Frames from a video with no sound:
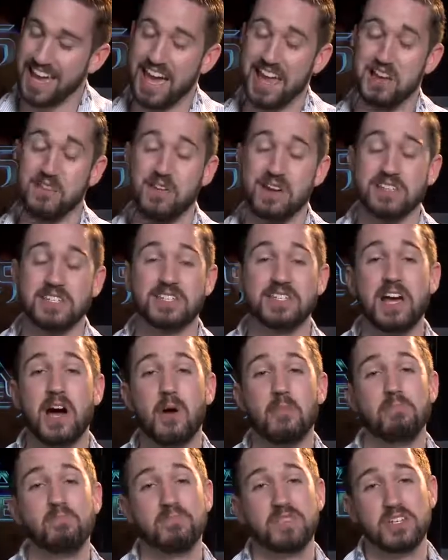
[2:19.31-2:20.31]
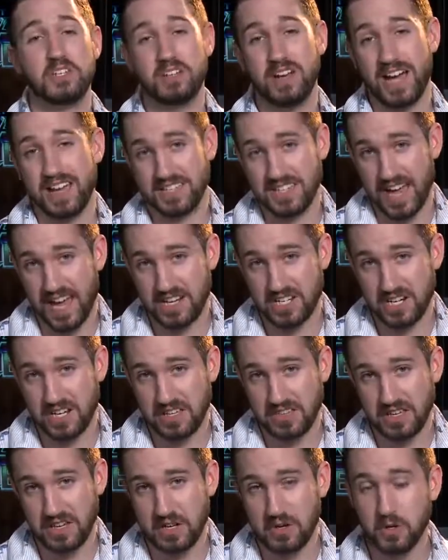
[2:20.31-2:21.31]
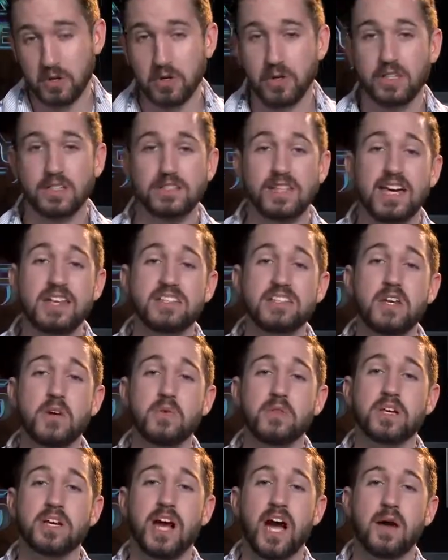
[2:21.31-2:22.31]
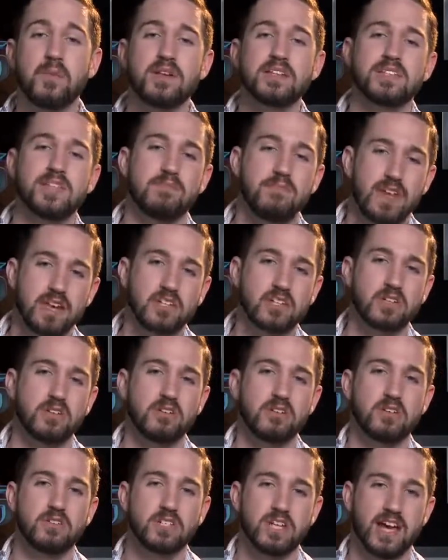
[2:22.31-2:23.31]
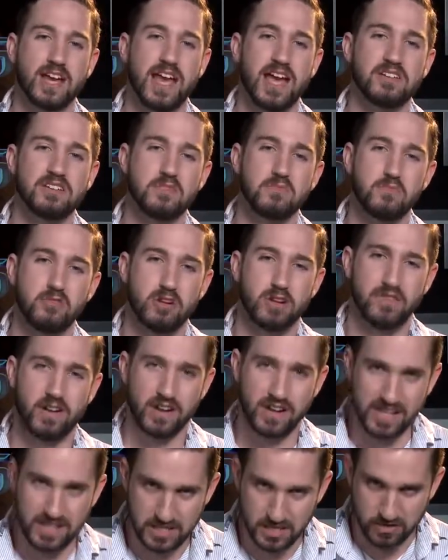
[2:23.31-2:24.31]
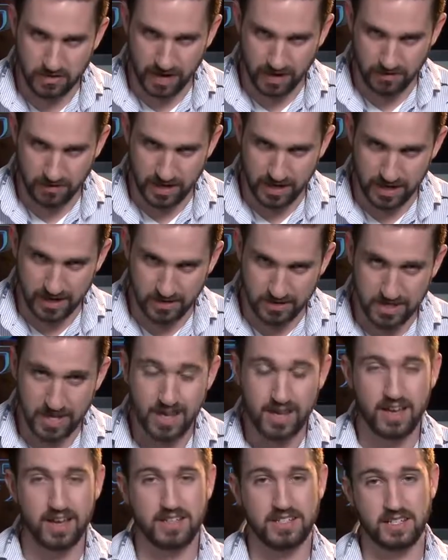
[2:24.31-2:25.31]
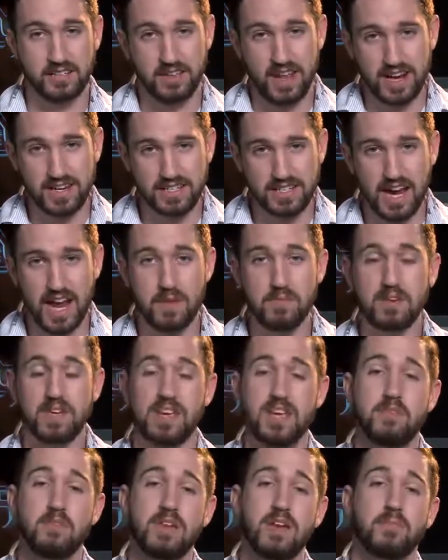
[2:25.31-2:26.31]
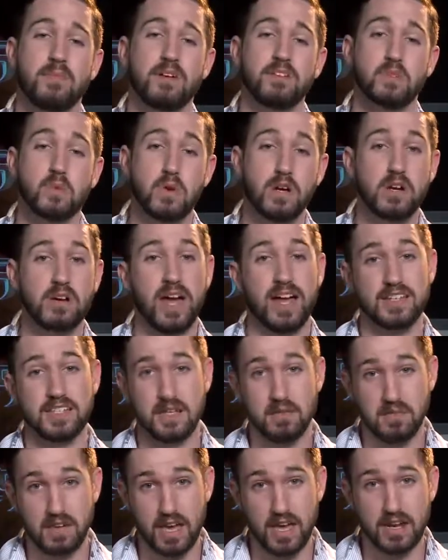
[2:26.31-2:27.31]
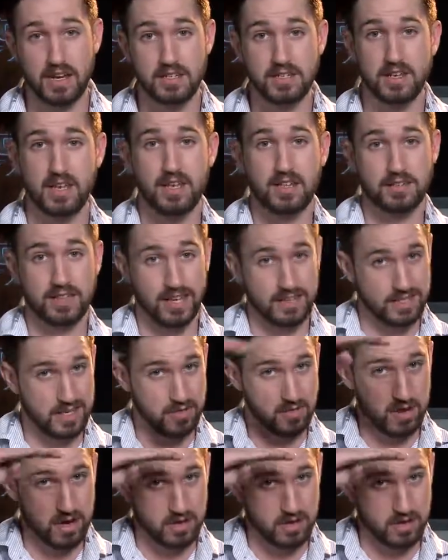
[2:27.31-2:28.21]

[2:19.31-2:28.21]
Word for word: Anyway, so did you guys catch anything cool? Let us know in the comments and make sure you check out some more of our Easter egg videos. Until next time, you can hit me up on Twitter at Tim Gettys. Let Tim